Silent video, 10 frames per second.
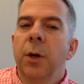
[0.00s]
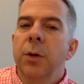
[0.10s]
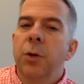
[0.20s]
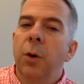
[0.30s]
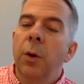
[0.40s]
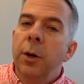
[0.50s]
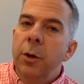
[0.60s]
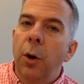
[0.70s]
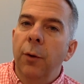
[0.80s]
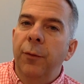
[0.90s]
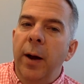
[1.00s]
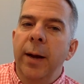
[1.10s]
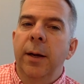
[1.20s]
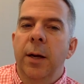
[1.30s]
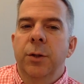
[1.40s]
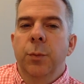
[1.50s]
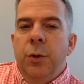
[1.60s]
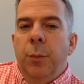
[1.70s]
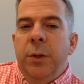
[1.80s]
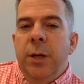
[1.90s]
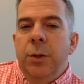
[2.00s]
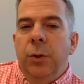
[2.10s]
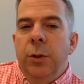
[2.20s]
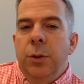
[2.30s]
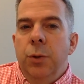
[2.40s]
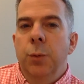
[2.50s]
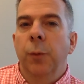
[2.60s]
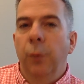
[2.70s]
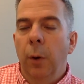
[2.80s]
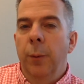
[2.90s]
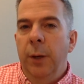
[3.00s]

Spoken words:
So notifying customers of potential issues before it